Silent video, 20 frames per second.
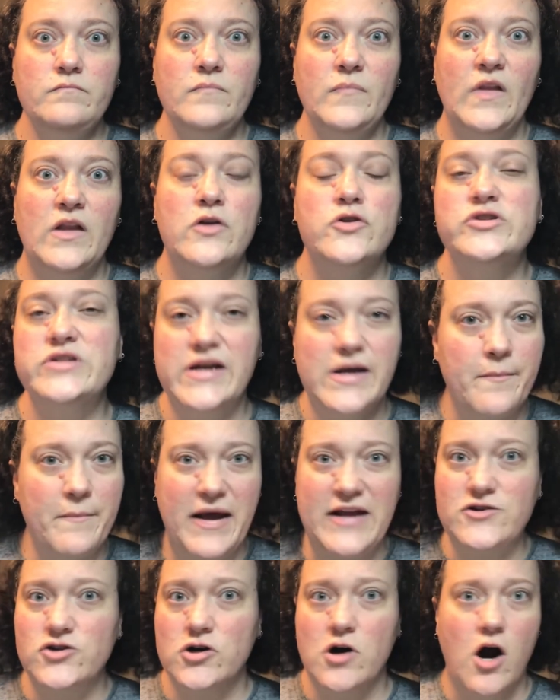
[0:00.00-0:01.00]
There's like a
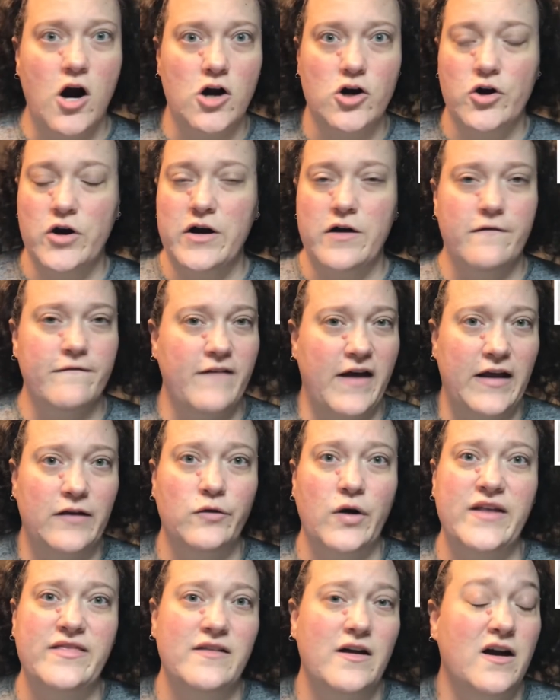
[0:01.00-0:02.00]
major artery or vein
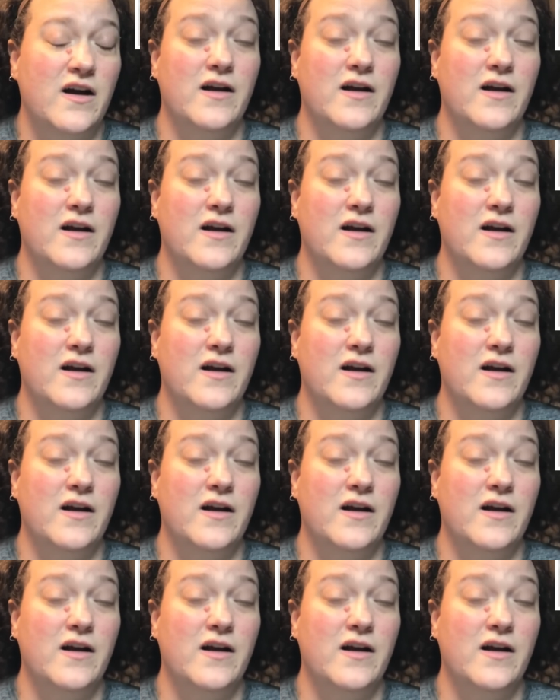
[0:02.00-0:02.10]
right there,